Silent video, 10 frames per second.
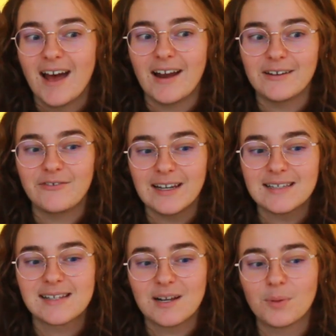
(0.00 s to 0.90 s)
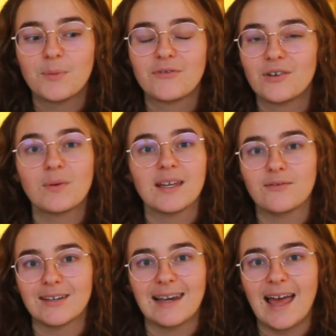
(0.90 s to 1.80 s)
and I fell asleep before we
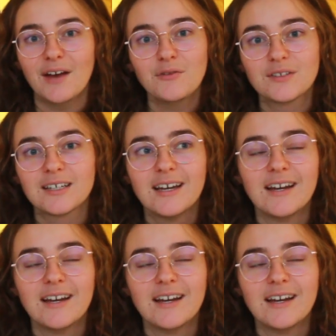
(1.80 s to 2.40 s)
even left.